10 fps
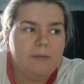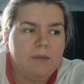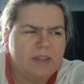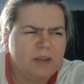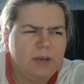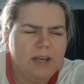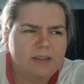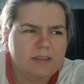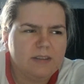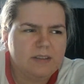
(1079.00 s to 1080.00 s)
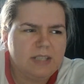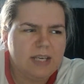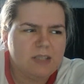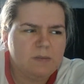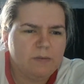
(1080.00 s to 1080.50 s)
think we had the
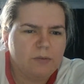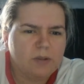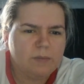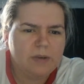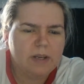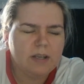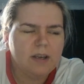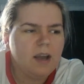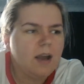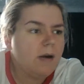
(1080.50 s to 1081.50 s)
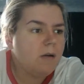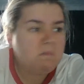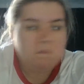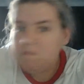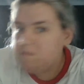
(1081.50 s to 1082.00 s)
test before the break,
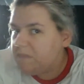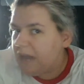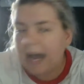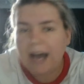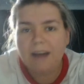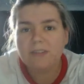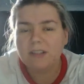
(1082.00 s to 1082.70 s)
half the